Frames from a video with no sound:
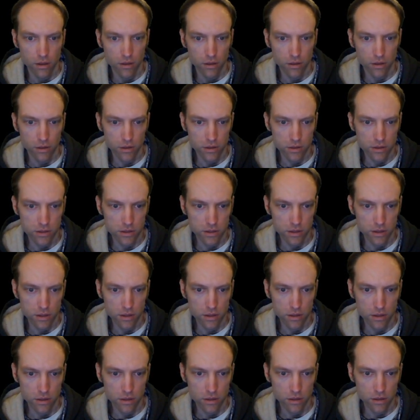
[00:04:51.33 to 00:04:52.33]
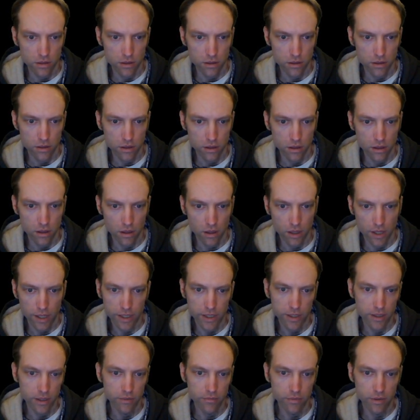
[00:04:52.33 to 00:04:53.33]
You can see, uh, I
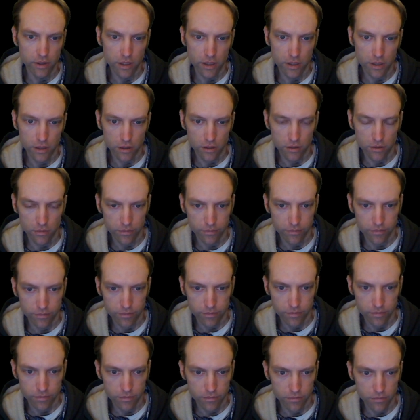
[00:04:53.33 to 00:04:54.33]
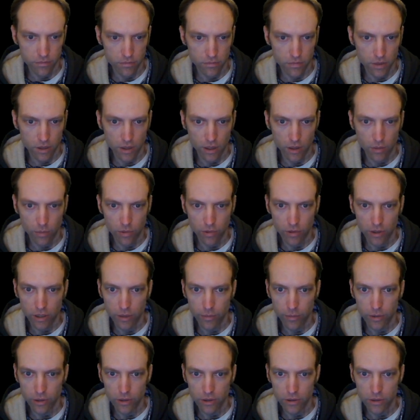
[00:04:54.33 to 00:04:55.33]
didn't even need to, uh,
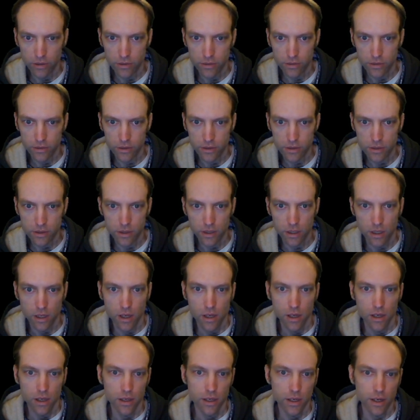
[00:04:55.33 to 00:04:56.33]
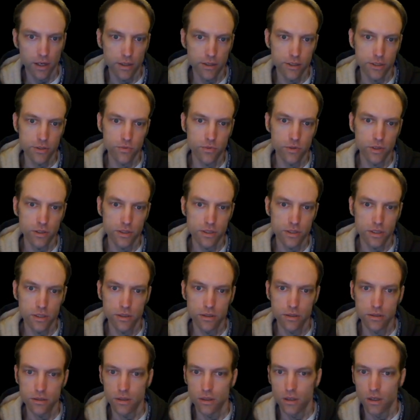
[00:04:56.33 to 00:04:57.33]
parameters, let's see. Yeah, it just runs
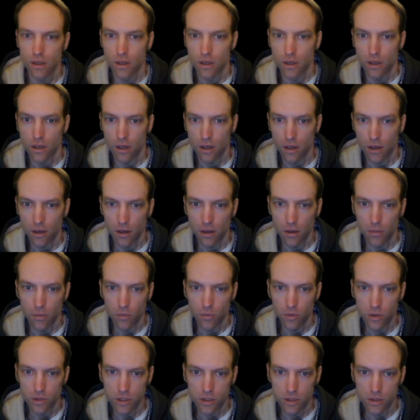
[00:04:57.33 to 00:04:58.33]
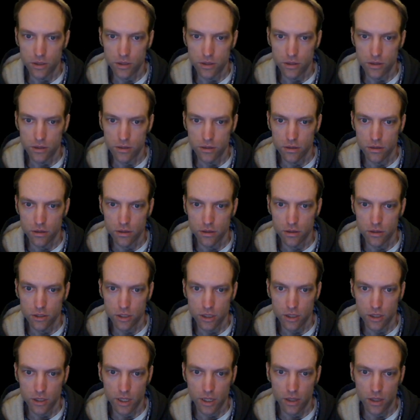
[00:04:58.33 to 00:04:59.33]
this, um, which is
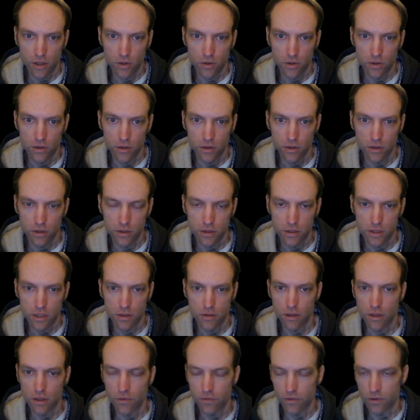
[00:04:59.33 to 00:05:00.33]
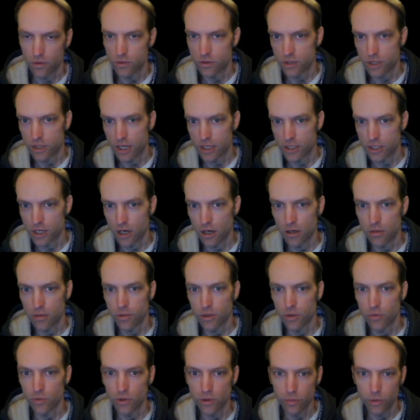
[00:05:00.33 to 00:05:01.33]
shutdown, instead, if it was slash R, it'd
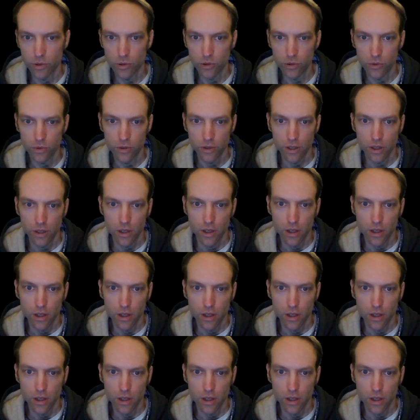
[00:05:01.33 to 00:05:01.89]
be reboot.